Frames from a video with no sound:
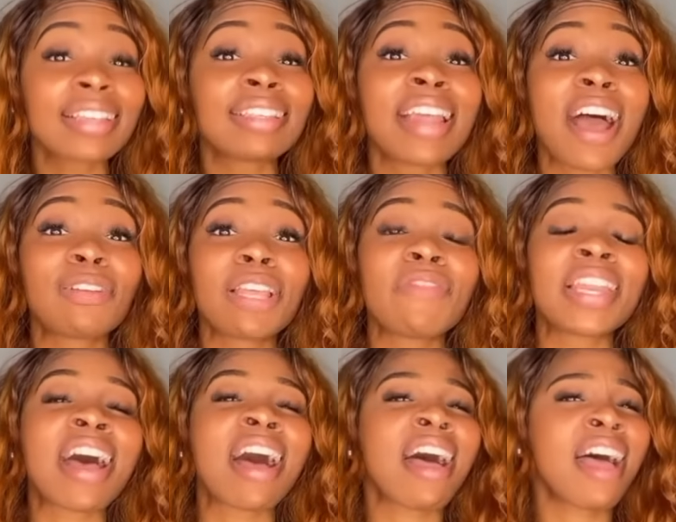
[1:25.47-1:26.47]
He is
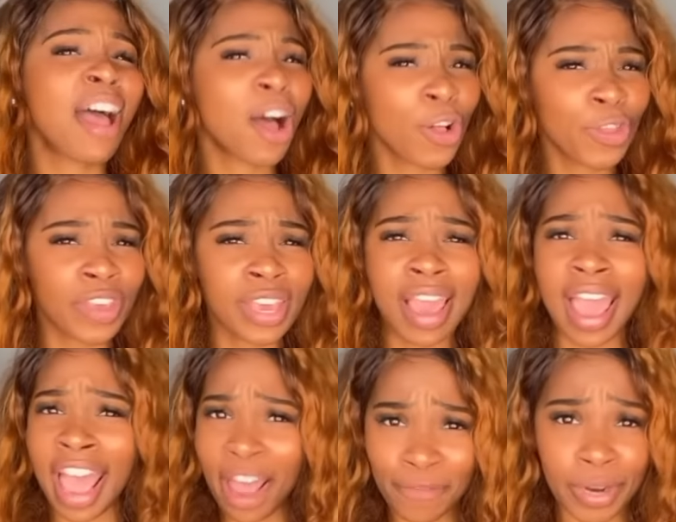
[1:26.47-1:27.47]
now living a
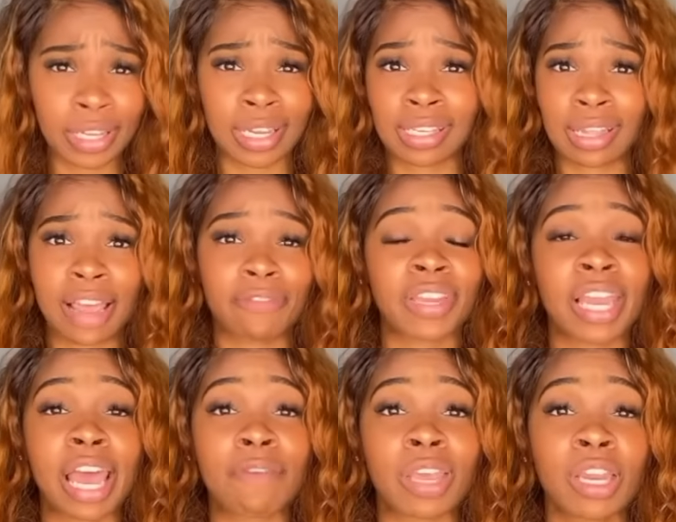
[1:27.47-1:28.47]
healthy, effortless
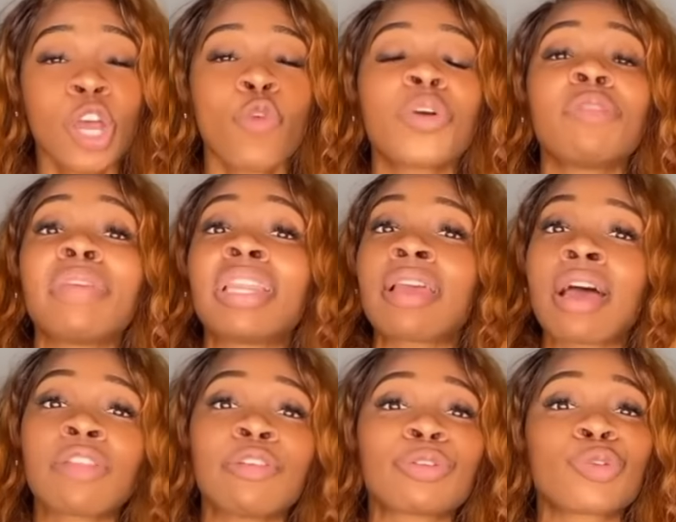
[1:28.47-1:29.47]
life in heaven with
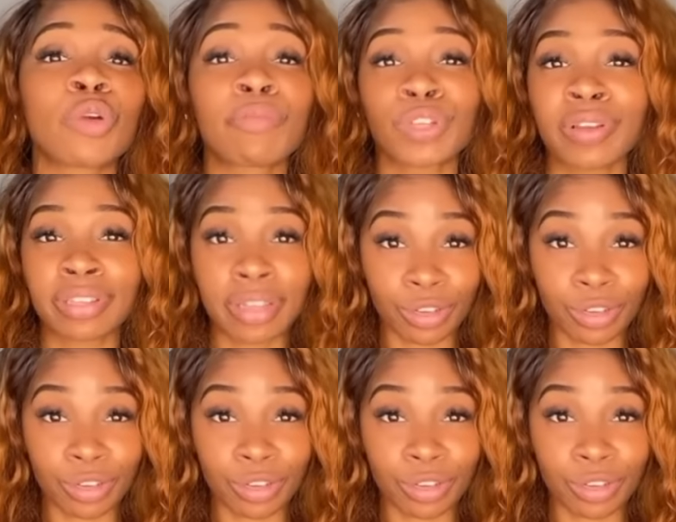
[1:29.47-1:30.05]
many others who have